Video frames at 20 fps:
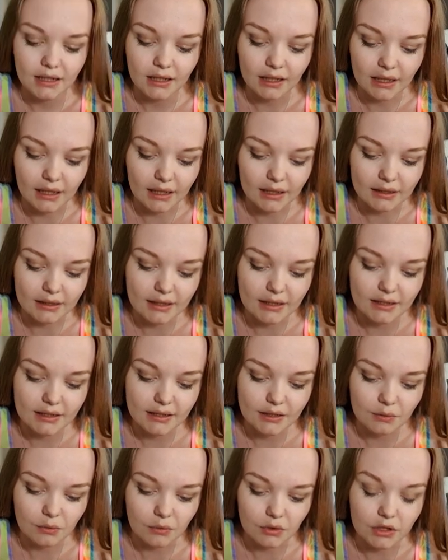Uh,
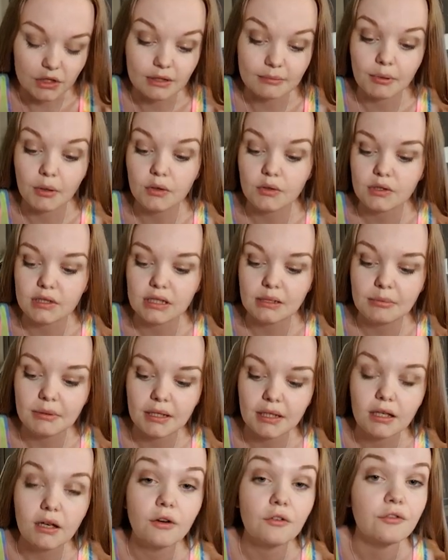these were supposed to
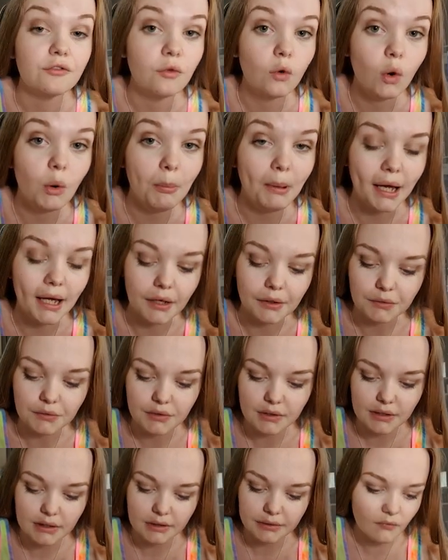be four
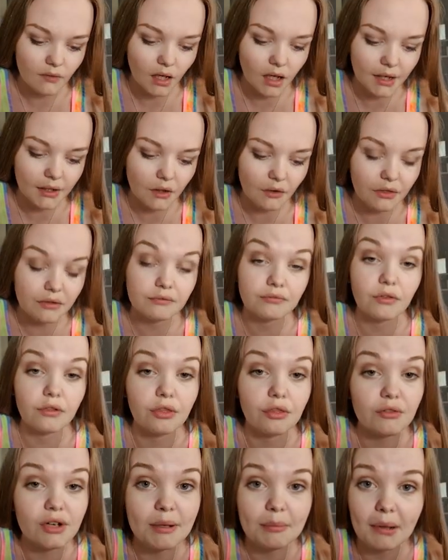pounds. I got them for
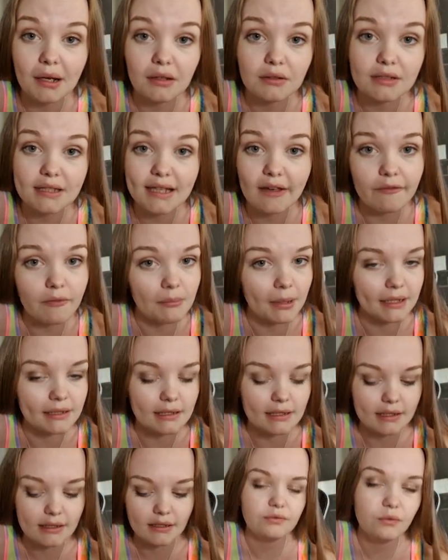three pounds seven
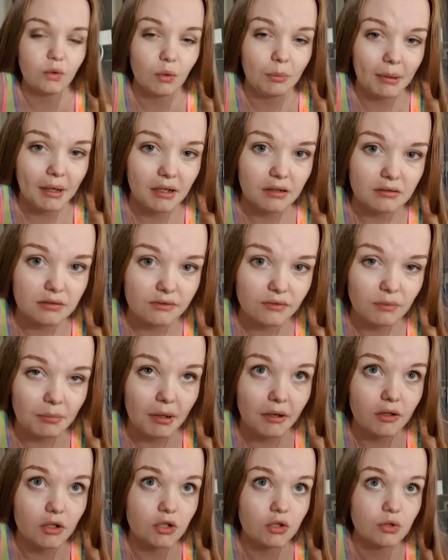pence. Four pounds for a
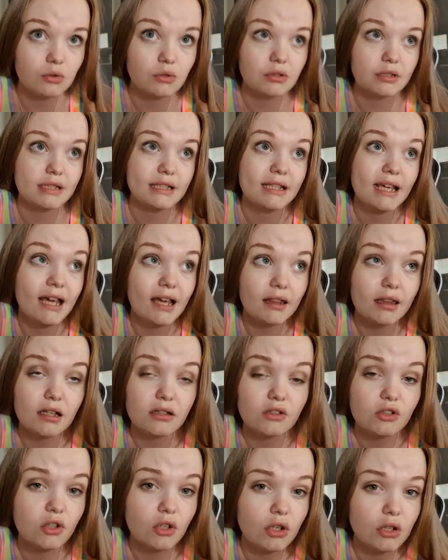pair of shorts. Yeah,
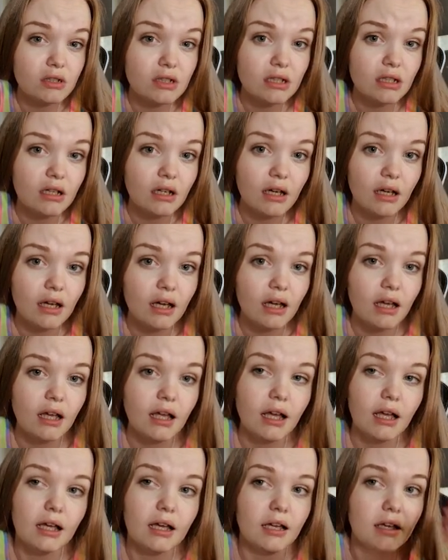that's good.
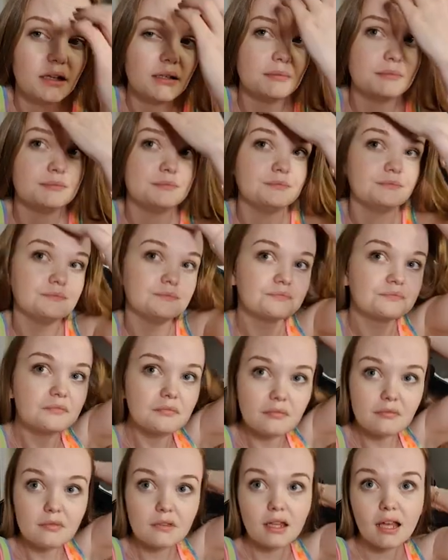Um,
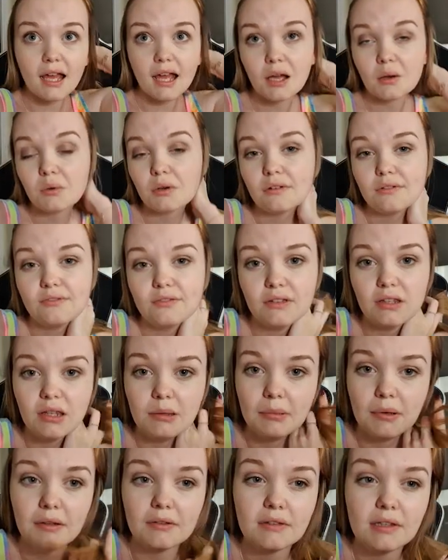how I feel
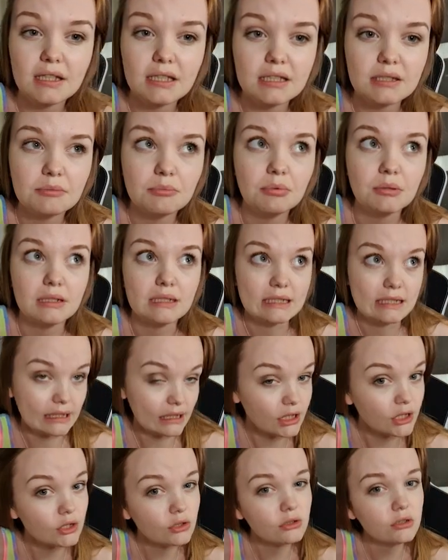about these
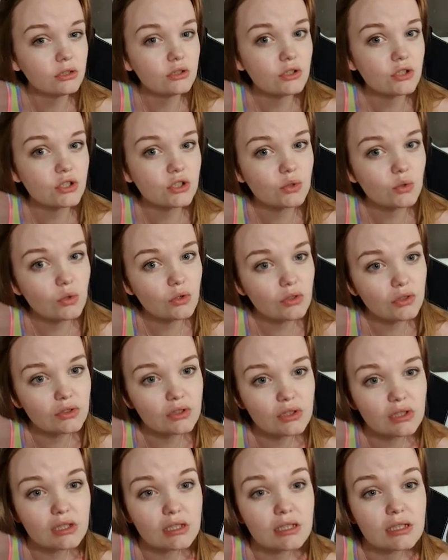particular
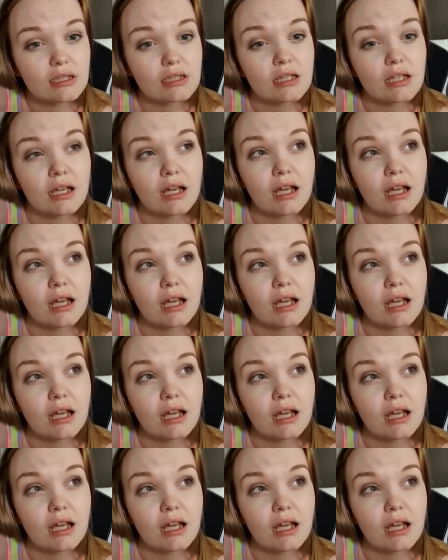shorts,